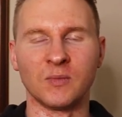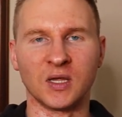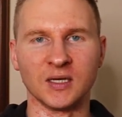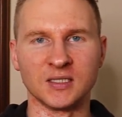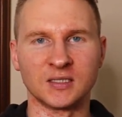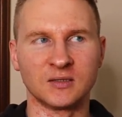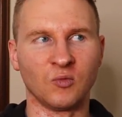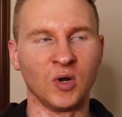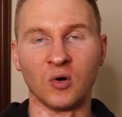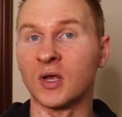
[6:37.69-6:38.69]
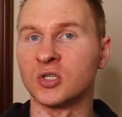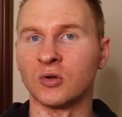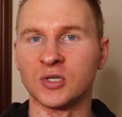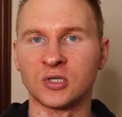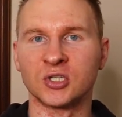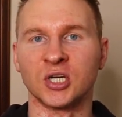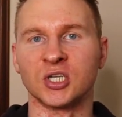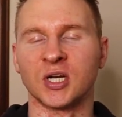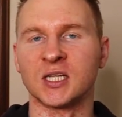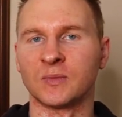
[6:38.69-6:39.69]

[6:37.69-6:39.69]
because we don't control the search engine,